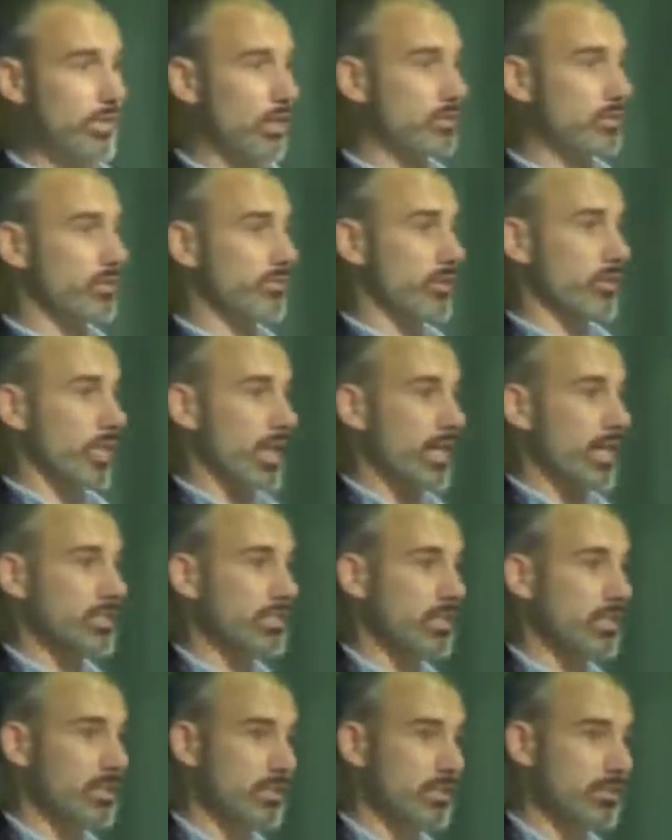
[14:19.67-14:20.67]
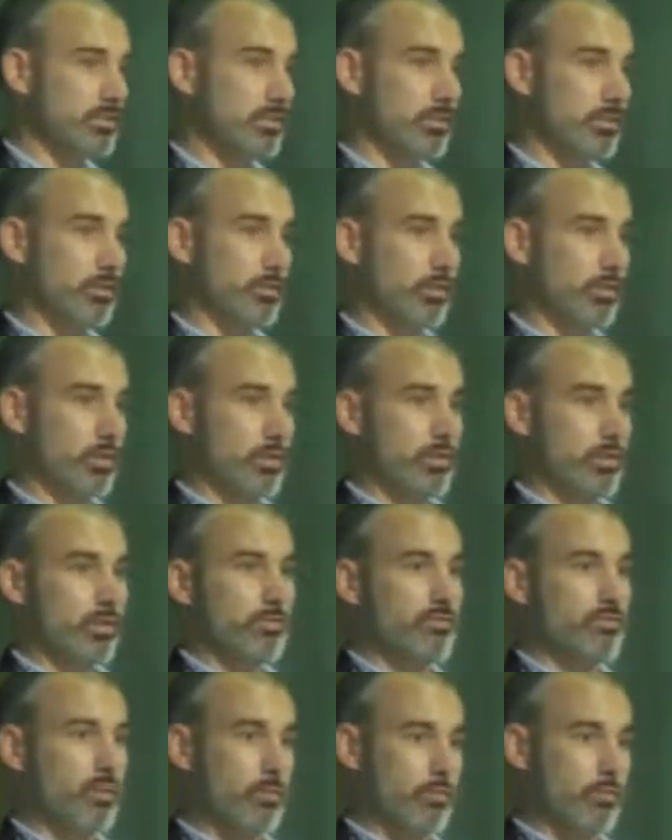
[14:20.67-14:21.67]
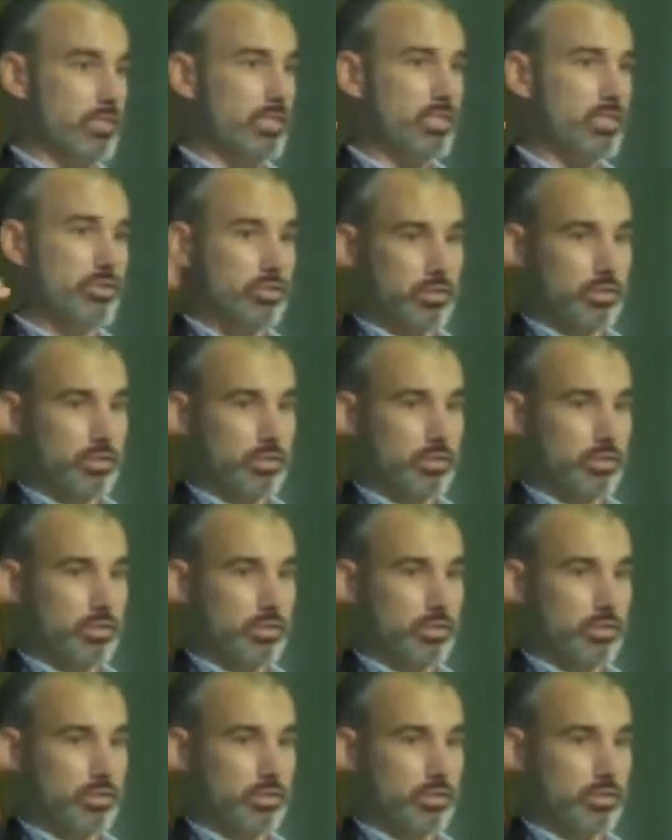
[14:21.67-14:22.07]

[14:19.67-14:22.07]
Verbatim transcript: the delta velocity, so from